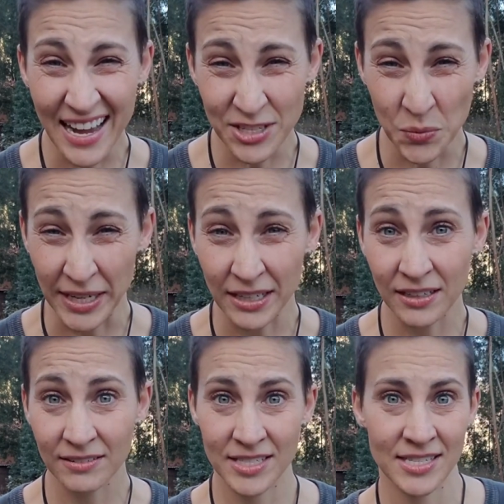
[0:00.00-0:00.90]

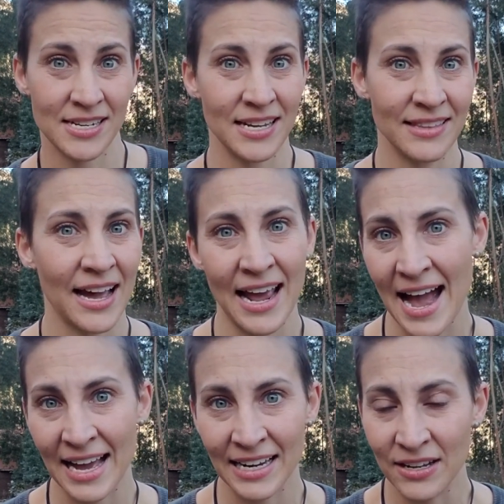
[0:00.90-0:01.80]
tweak? Does it need that
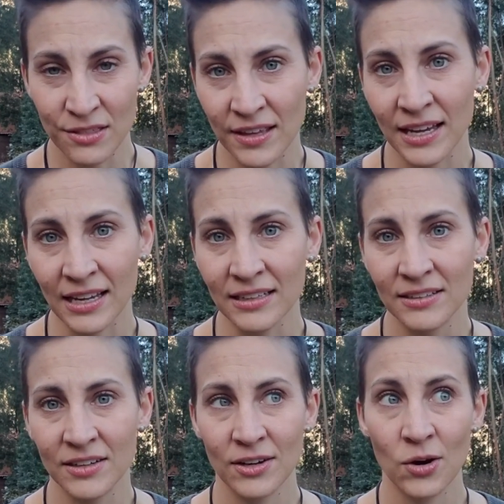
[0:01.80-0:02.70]
added thing?
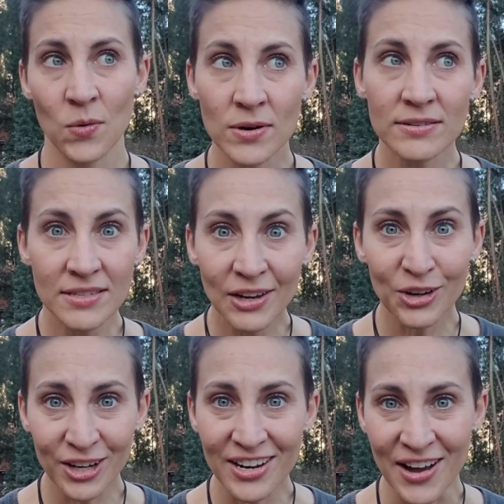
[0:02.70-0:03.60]
Or is it
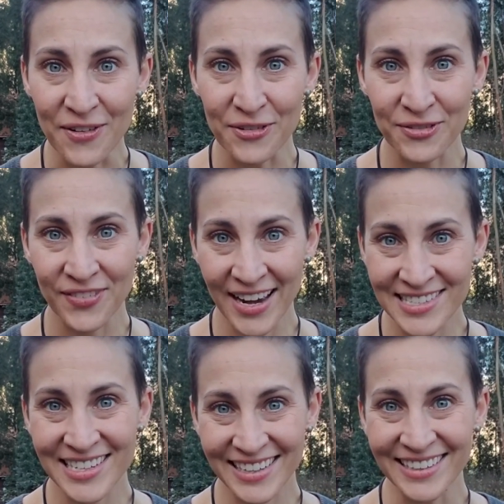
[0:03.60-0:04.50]
good enough
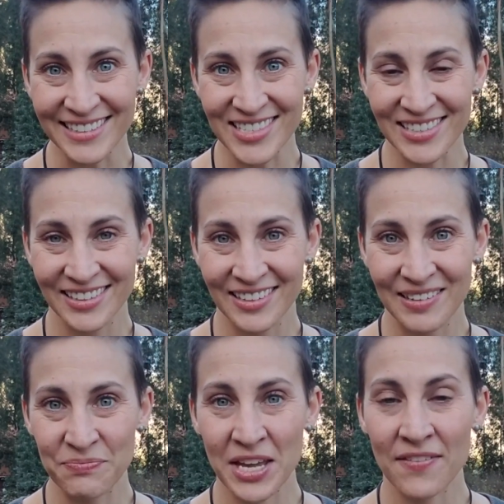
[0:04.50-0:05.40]
as it is?
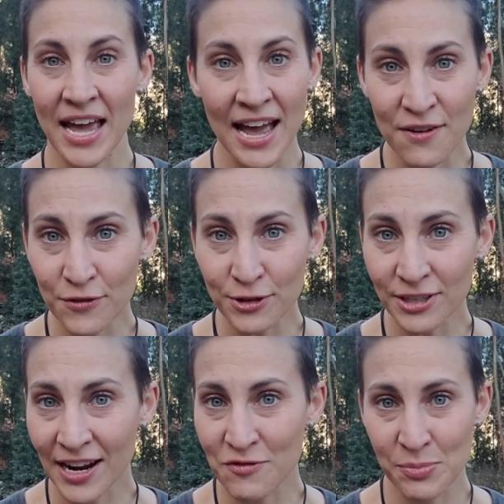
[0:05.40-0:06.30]
Can the effort
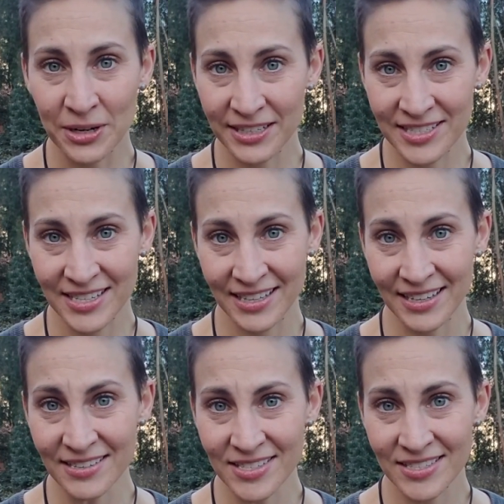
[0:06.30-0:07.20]
that I've put into
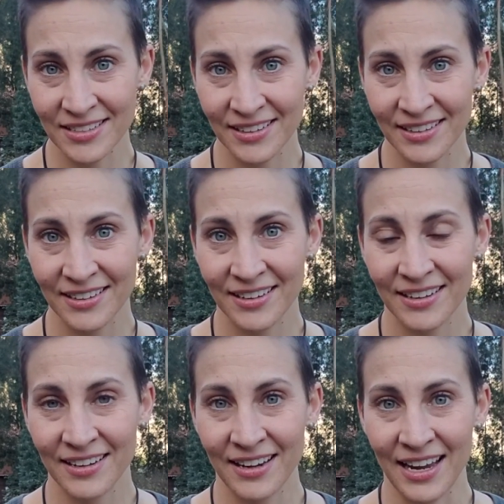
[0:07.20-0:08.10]
this
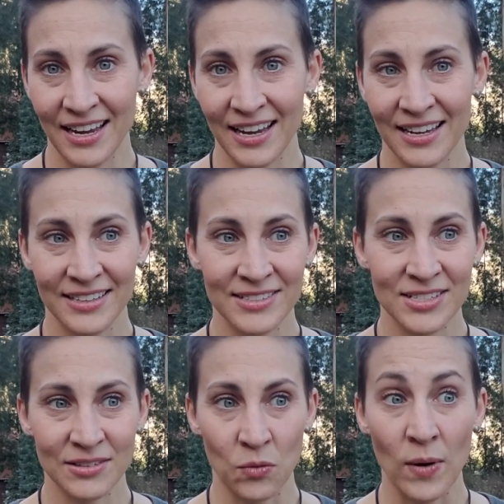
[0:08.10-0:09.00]

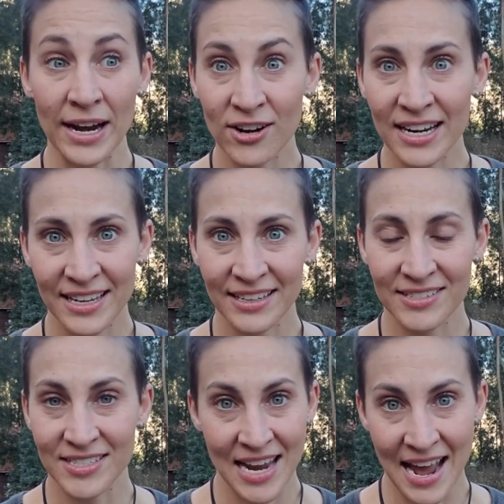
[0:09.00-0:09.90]
and where it
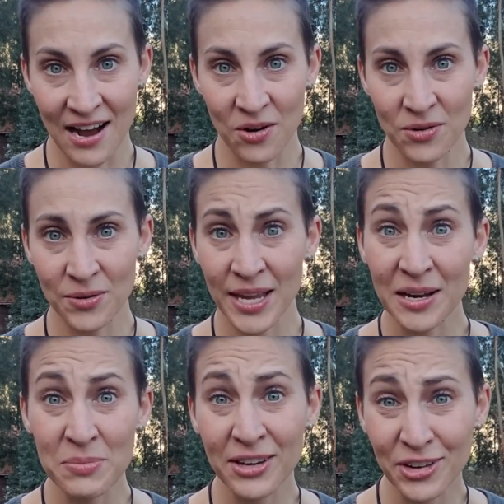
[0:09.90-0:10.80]
is now, can
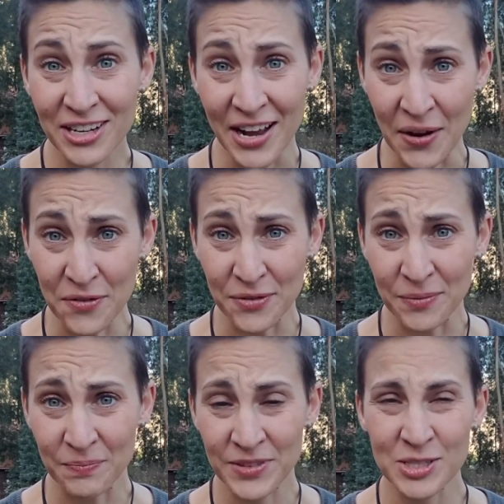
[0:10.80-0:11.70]
it be good enough?
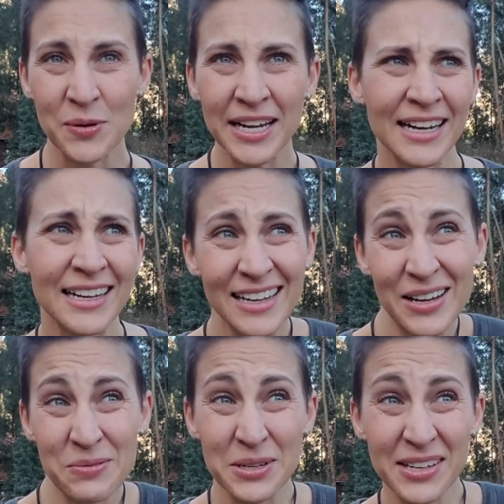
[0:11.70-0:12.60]
So it
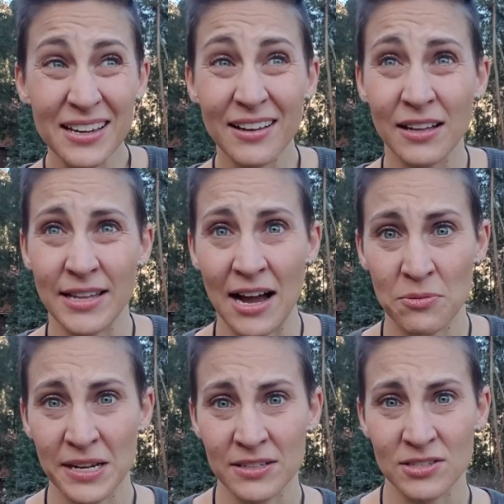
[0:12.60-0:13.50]
really allowed
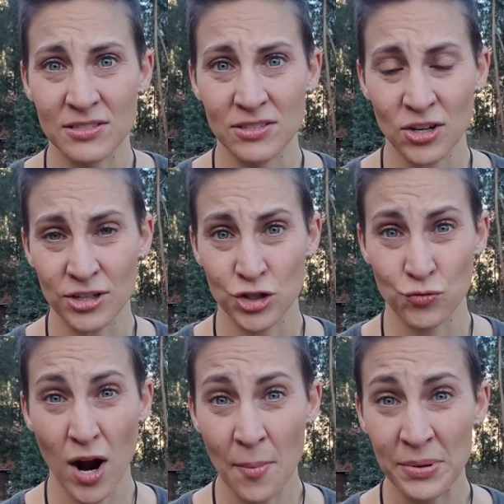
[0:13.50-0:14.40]
me to start
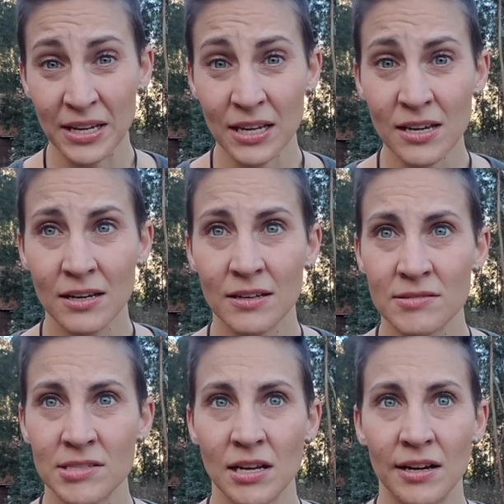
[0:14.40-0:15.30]
dropping
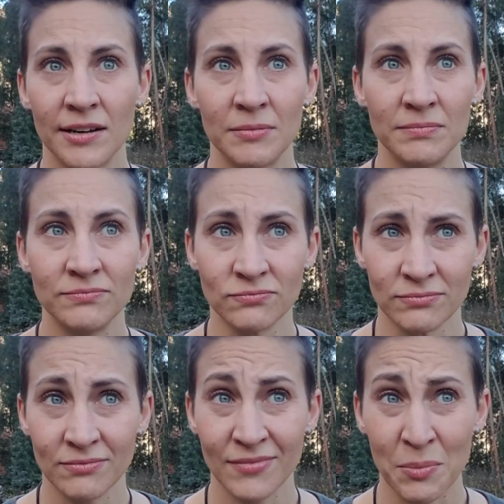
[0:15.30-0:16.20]
some
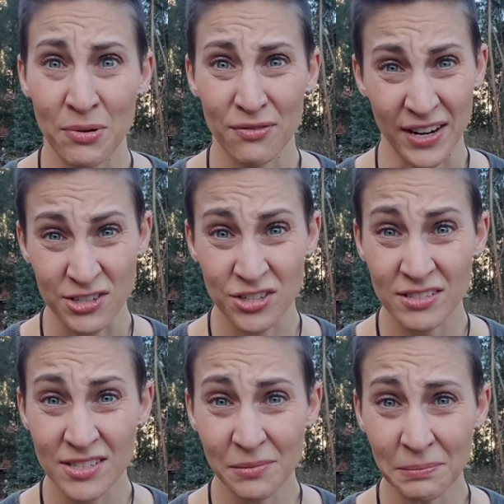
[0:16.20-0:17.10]

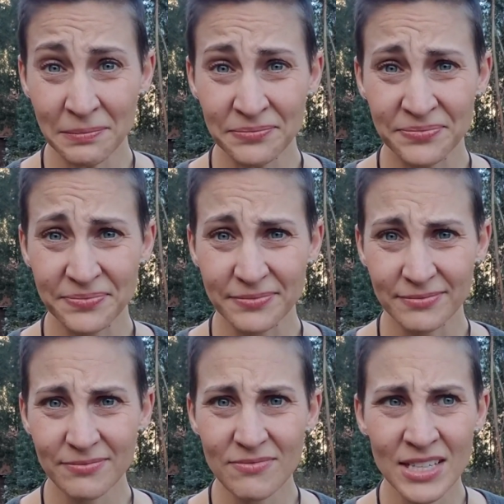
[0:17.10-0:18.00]
perfectionism,
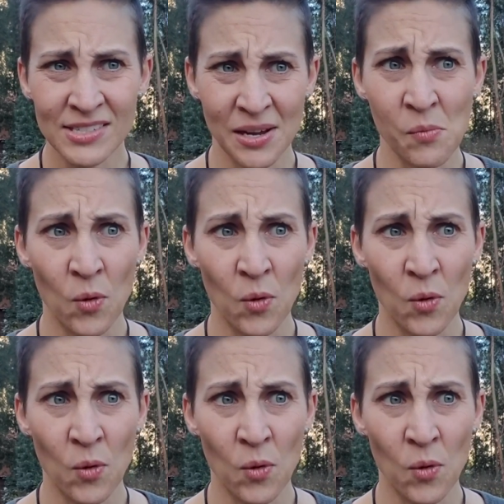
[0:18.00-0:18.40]
some